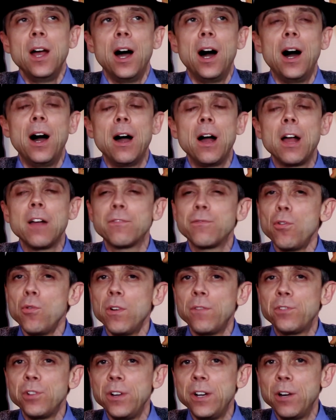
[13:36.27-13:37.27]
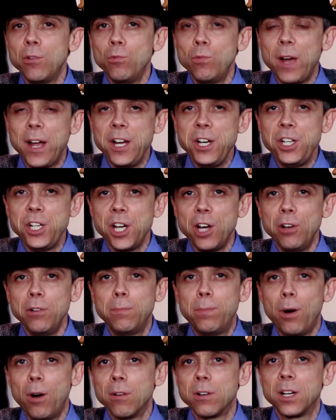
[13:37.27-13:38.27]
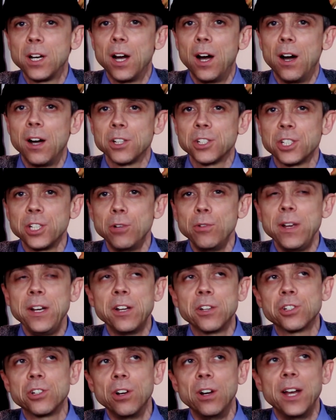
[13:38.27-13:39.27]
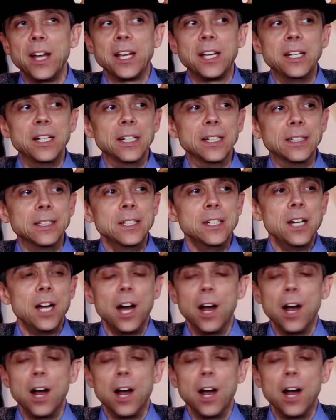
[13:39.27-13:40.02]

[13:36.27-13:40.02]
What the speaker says: I thought of doing a radio podcast, so in a sort of like a